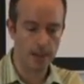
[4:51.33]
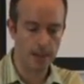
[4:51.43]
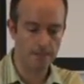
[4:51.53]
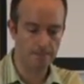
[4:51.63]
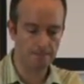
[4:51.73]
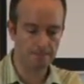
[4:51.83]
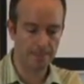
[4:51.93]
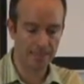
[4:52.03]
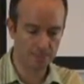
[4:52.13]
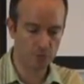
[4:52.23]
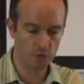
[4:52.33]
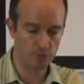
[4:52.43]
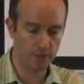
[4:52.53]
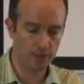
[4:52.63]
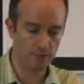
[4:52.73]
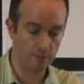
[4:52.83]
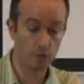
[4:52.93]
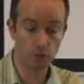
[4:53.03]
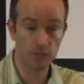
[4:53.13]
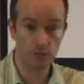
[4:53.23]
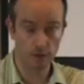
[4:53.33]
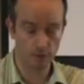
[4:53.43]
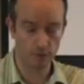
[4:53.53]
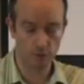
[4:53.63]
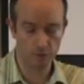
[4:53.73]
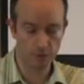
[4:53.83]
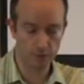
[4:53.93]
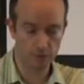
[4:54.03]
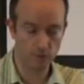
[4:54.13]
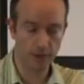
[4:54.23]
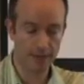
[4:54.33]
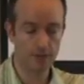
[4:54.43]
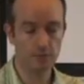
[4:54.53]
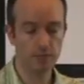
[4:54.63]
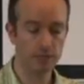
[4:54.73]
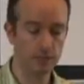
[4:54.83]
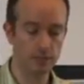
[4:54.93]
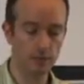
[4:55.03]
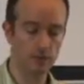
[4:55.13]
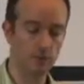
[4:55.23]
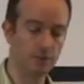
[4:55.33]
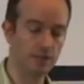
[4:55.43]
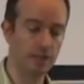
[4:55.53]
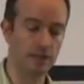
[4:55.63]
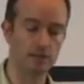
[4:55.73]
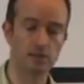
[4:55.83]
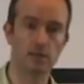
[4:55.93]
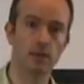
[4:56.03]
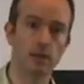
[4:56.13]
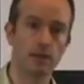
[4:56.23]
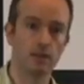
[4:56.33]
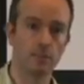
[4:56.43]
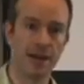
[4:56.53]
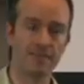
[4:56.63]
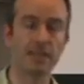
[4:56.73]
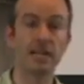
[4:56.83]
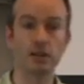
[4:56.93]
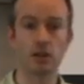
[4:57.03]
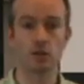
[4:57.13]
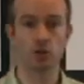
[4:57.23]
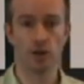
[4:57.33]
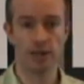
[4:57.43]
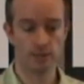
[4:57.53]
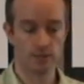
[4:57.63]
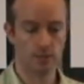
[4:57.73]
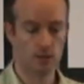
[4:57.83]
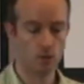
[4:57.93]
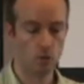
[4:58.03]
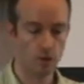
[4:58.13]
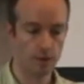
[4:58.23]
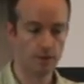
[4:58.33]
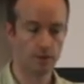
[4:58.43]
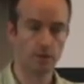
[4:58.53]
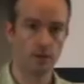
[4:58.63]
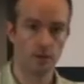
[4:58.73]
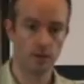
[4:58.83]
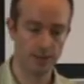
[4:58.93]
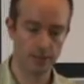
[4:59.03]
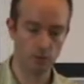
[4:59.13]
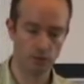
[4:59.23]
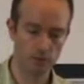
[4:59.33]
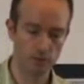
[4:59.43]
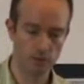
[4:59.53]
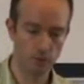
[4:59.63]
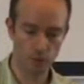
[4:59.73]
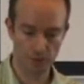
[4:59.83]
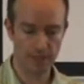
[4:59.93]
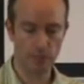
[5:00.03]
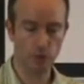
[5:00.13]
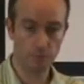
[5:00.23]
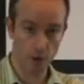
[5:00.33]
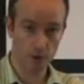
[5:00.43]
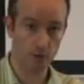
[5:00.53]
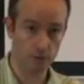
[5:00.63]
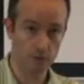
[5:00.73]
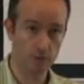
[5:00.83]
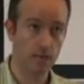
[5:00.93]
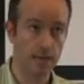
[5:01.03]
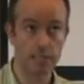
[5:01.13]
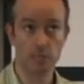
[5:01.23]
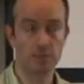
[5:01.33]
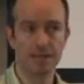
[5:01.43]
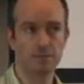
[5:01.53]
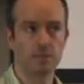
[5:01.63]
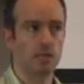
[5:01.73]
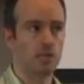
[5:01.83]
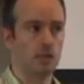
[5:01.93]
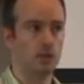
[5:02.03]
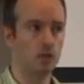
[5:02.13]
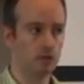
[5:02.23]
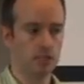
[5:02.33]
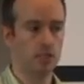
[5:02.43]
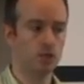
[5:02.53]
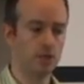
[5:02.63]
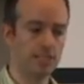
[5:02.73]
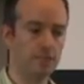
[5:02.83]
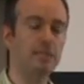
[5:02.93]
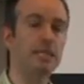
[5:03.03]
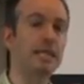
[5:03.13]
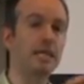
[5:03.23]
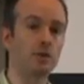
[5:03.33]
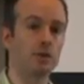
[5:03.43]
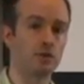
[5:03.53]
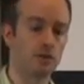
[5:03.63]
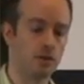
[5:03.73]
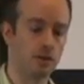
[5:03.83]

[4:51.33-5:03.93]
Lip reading: as measured by 3 of the 4 pillars. So accountability will be enhanced by having clear contracts with networks, with network partners. And sometimes these contracts can be clearer